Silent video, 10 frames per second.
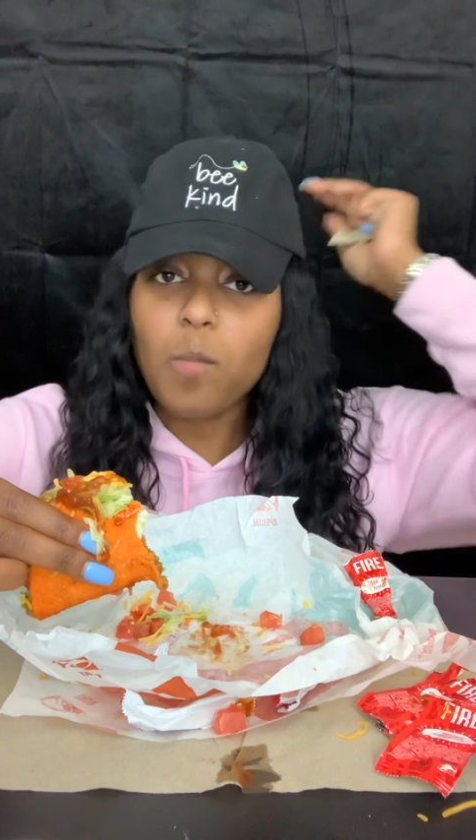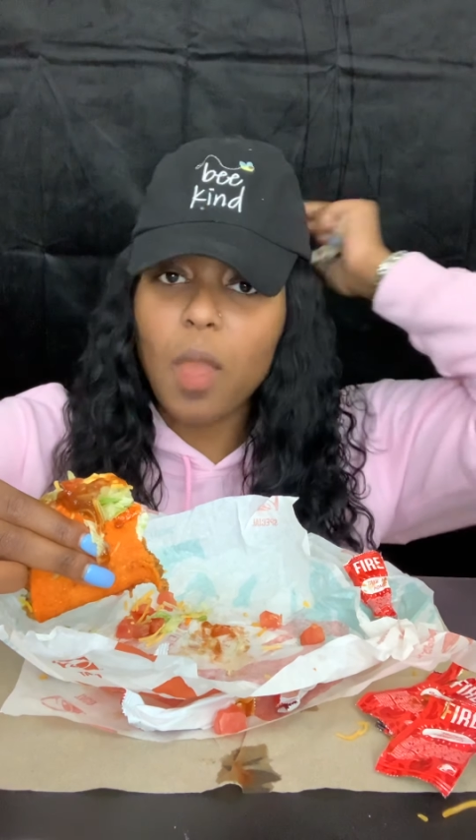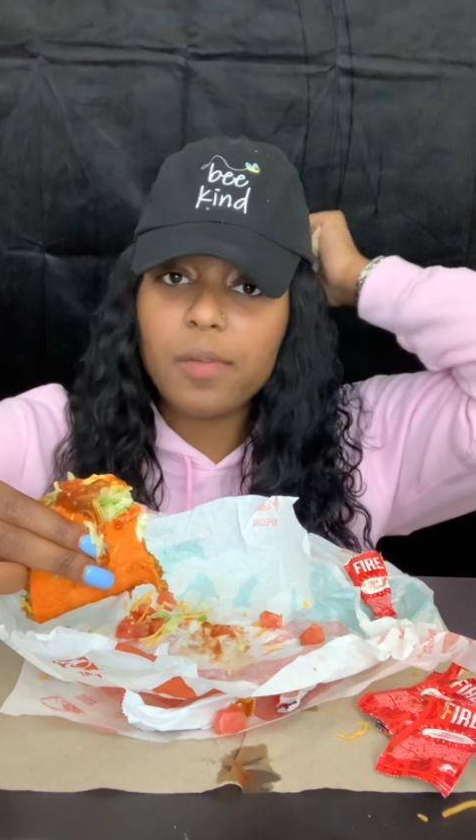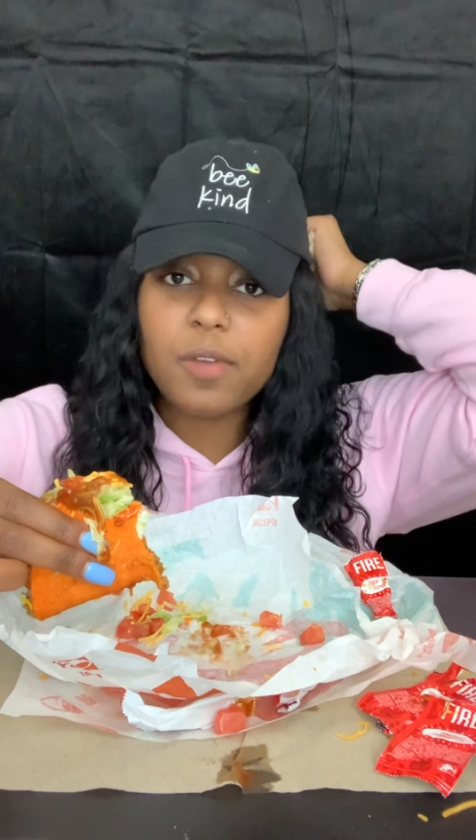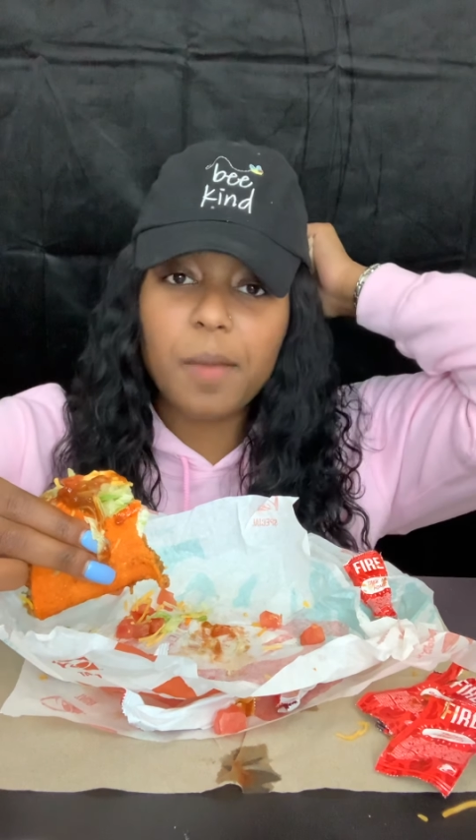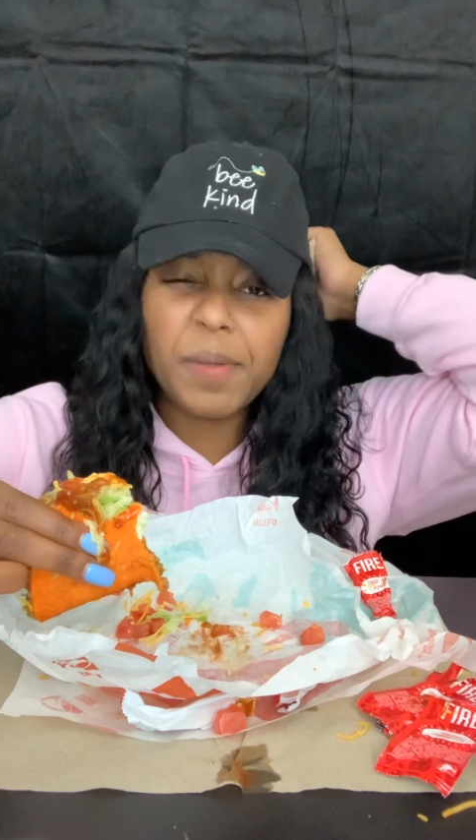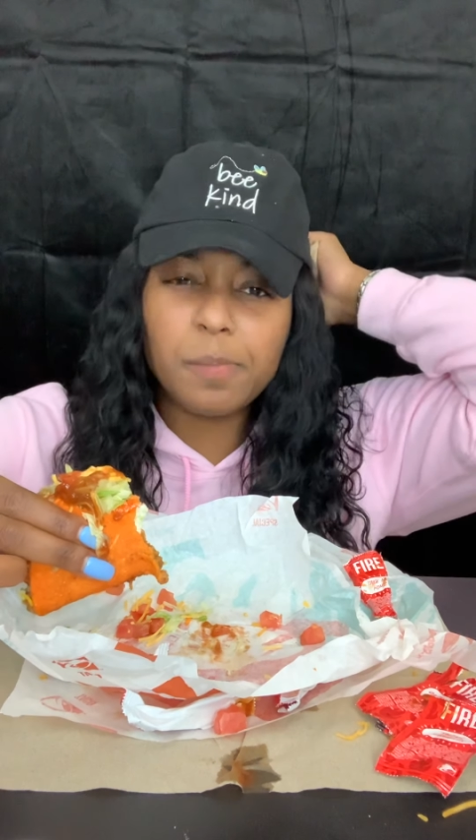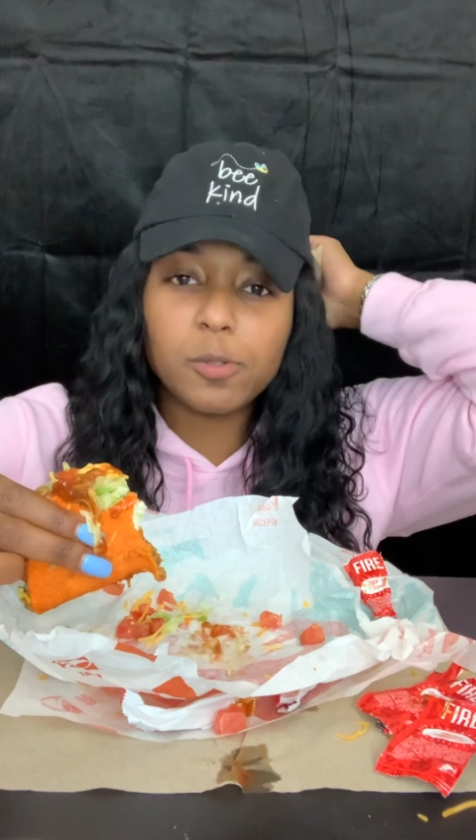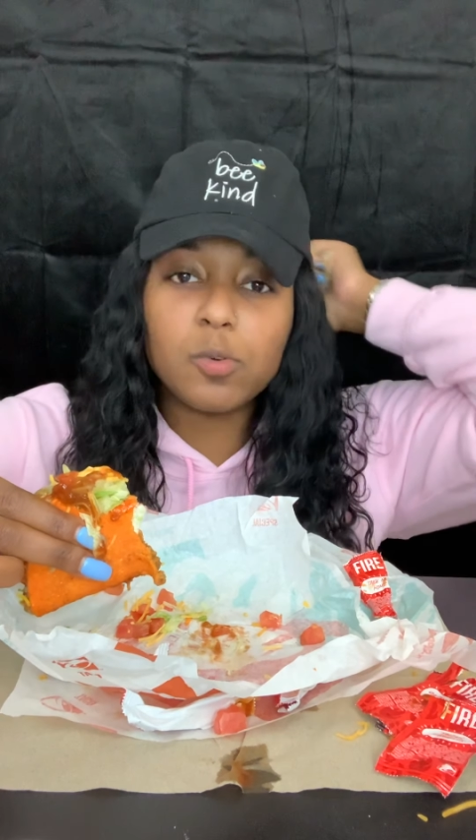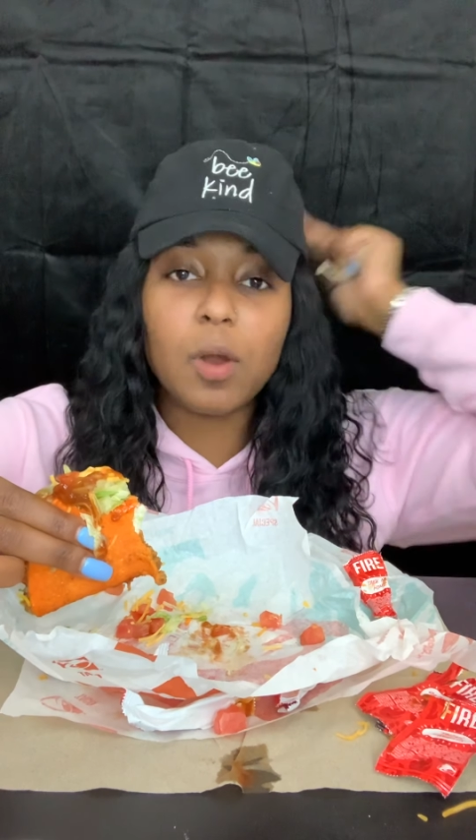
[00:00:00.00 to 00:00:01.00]
There are
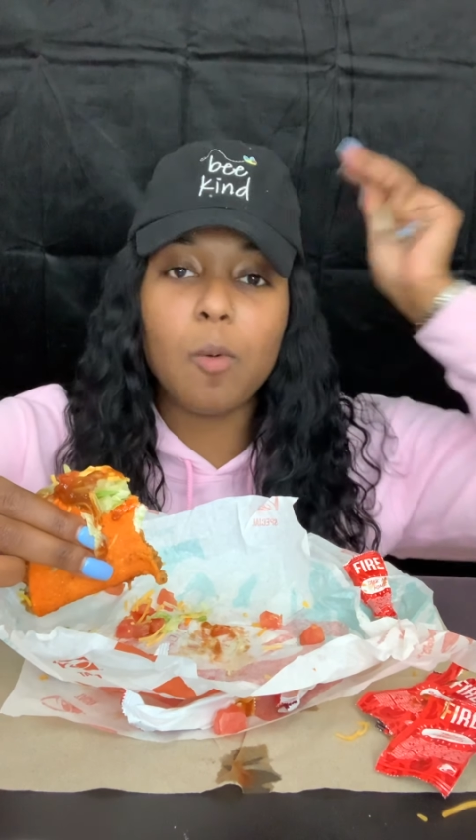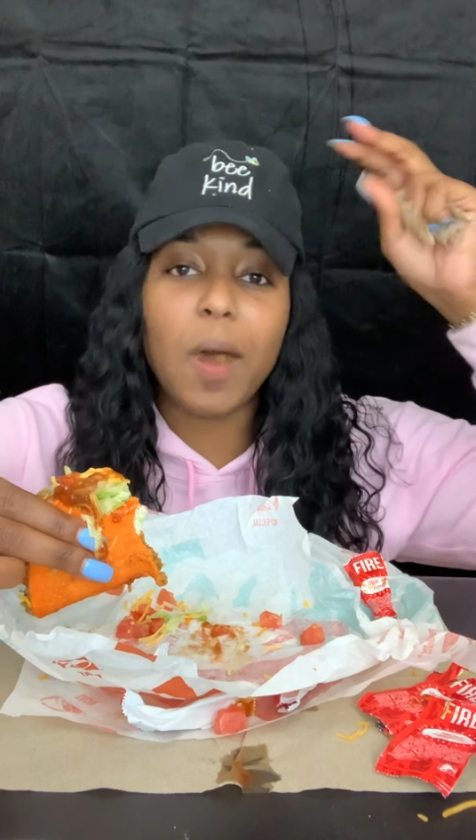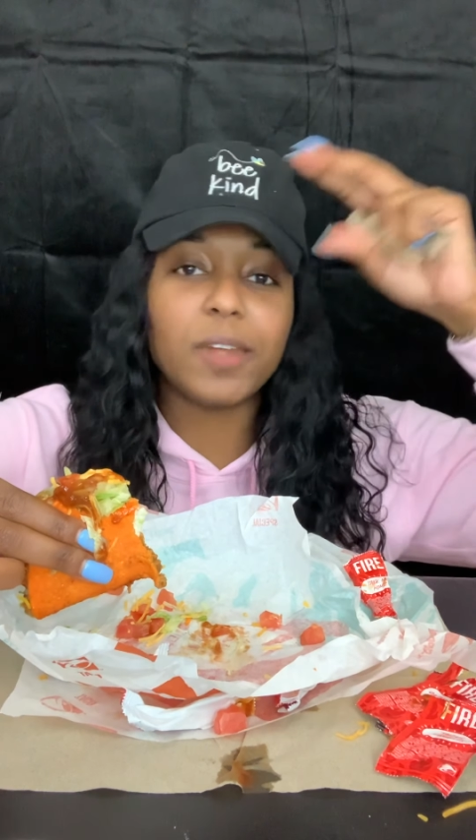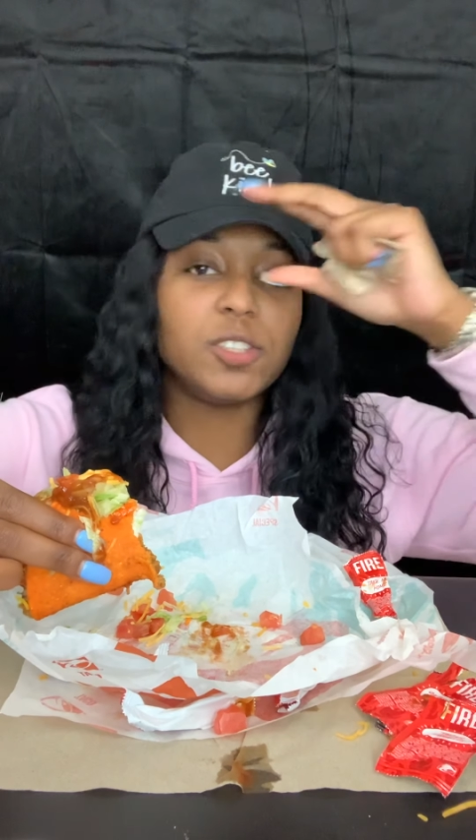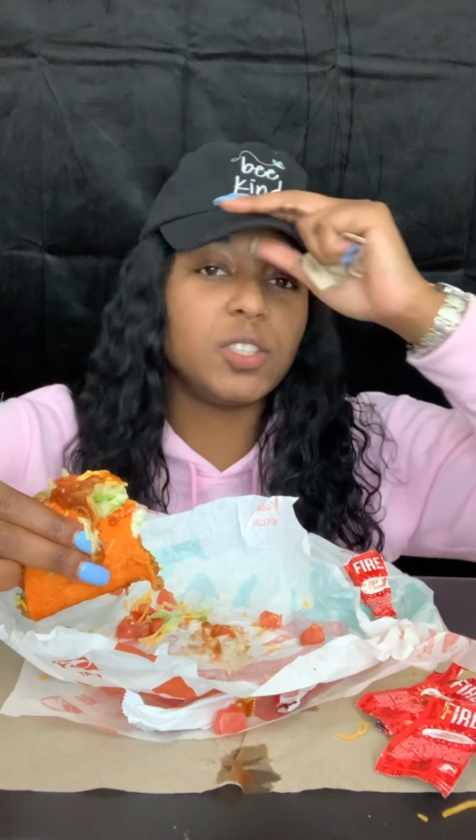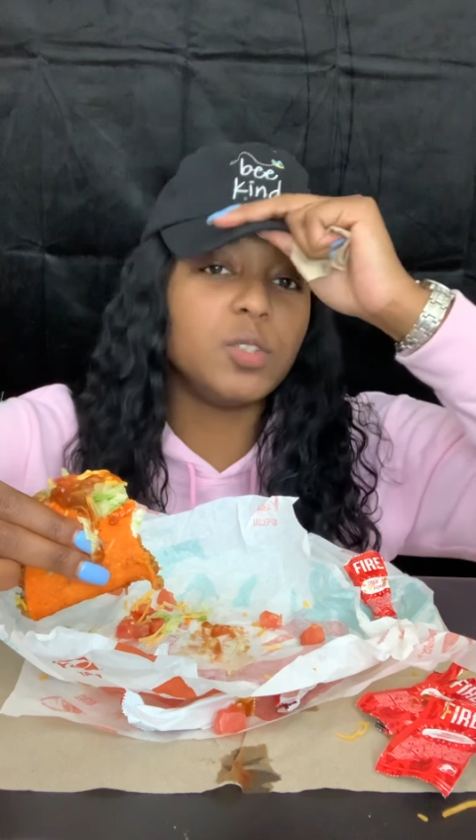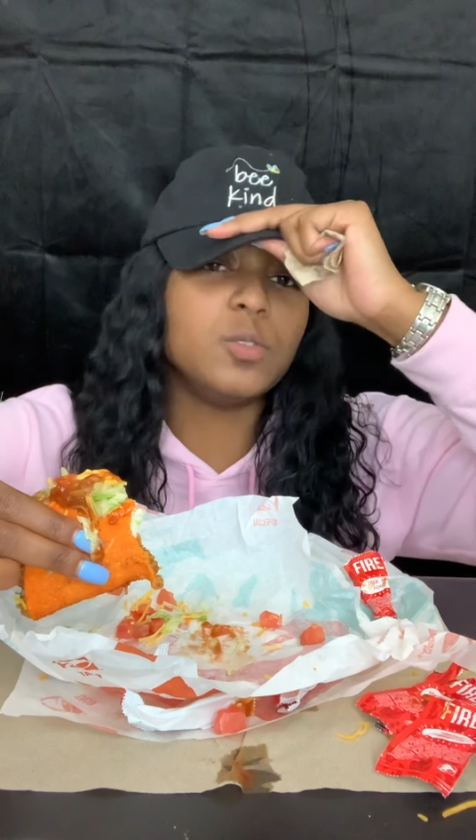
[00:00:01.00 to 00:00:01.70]
people who are watching you,